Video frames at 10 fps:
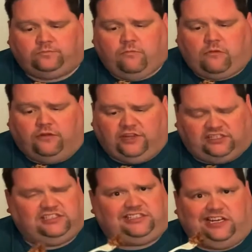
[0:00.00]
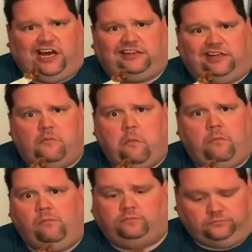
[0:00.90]
This is a 10 out of 10.
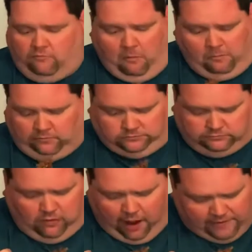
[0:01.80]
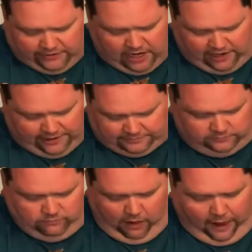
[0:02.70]
I'm not knocking it.
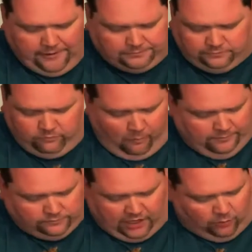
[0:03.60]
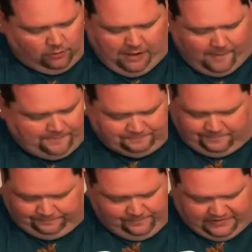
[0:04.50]
Not one bit.
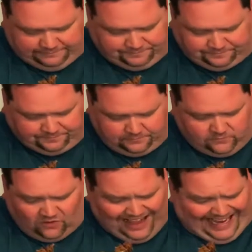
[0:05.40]
I